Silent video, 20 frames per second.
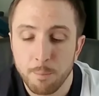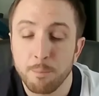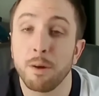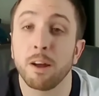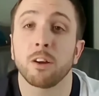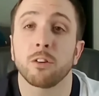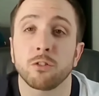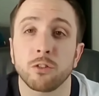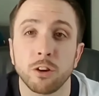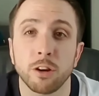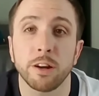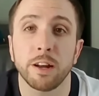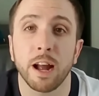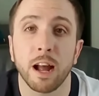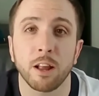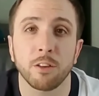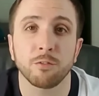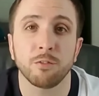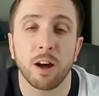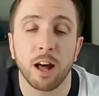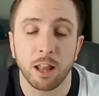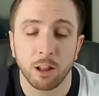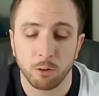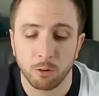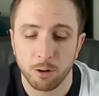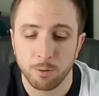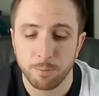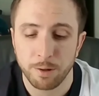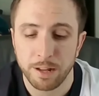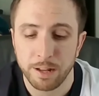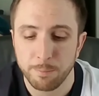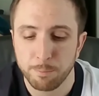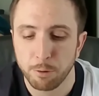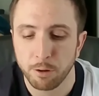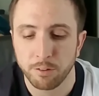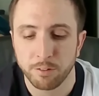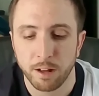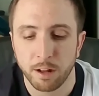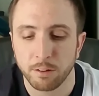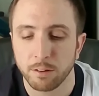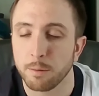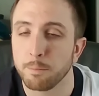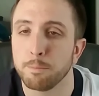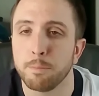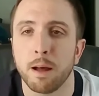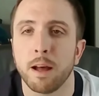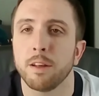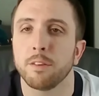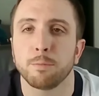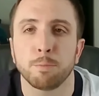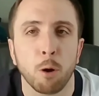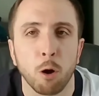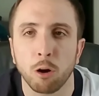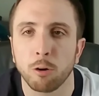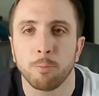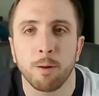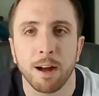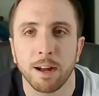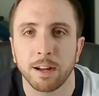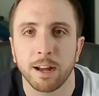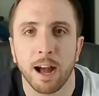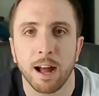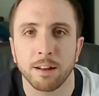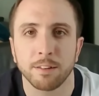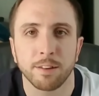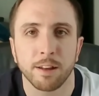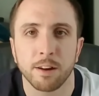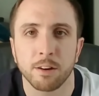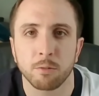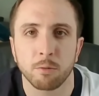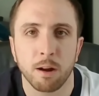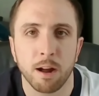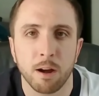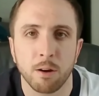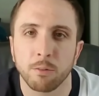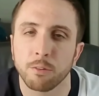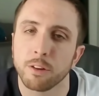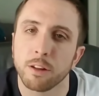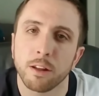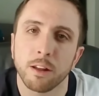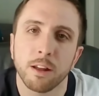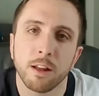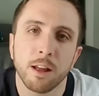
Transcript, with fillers: Make sure you guys follow him. He puts out the best Pokemon content around.